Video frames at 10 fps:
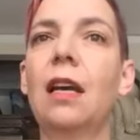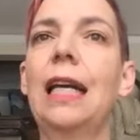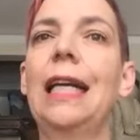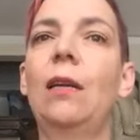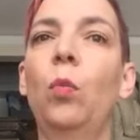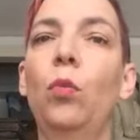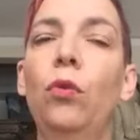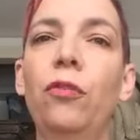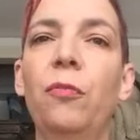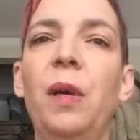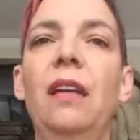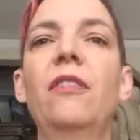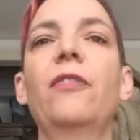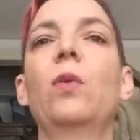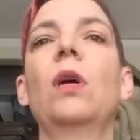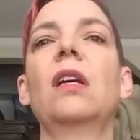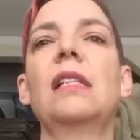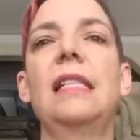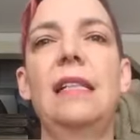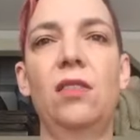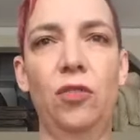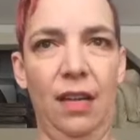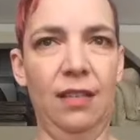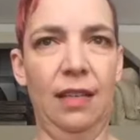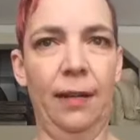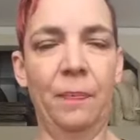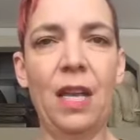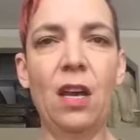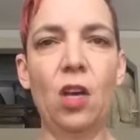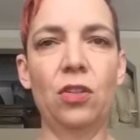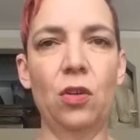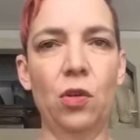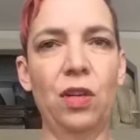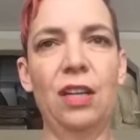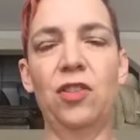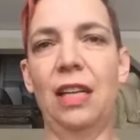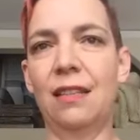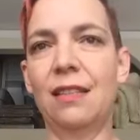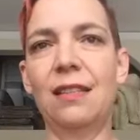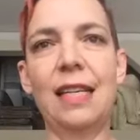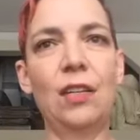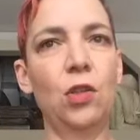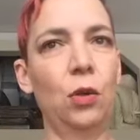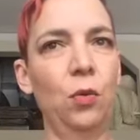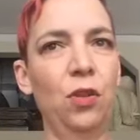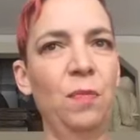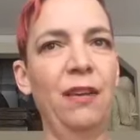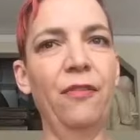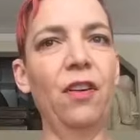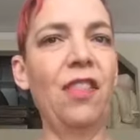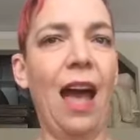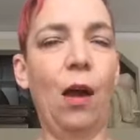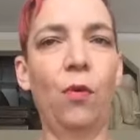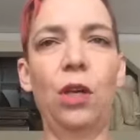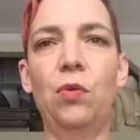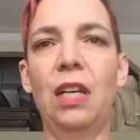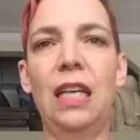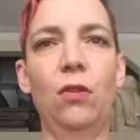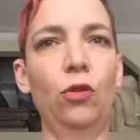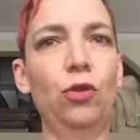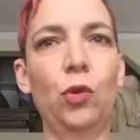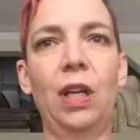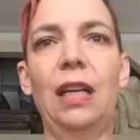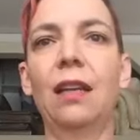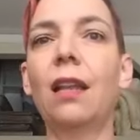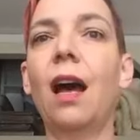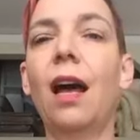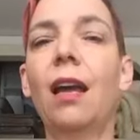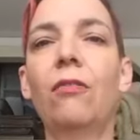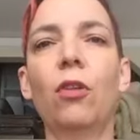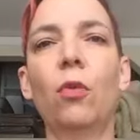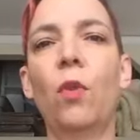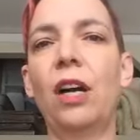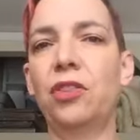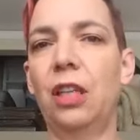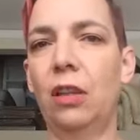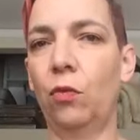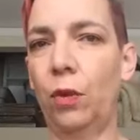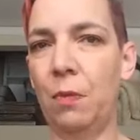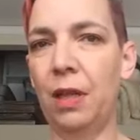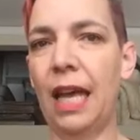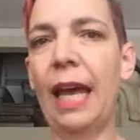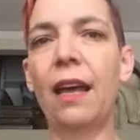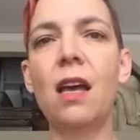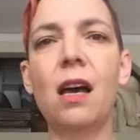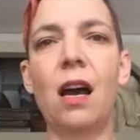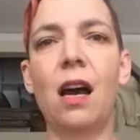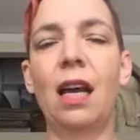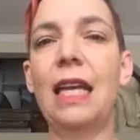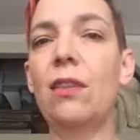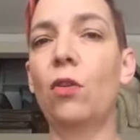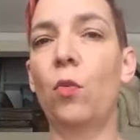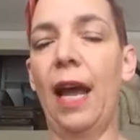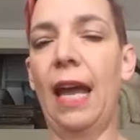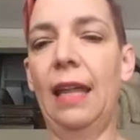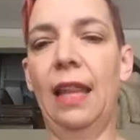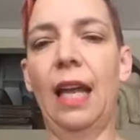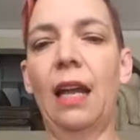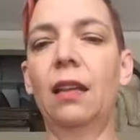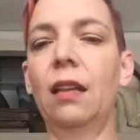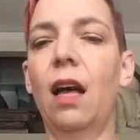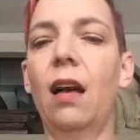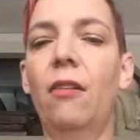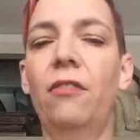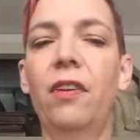and movement for de-stressing. So you'll get a chance to stay tuned with me for that, where you can either join in live or watch it in the replay. Uh, either way, like I'd love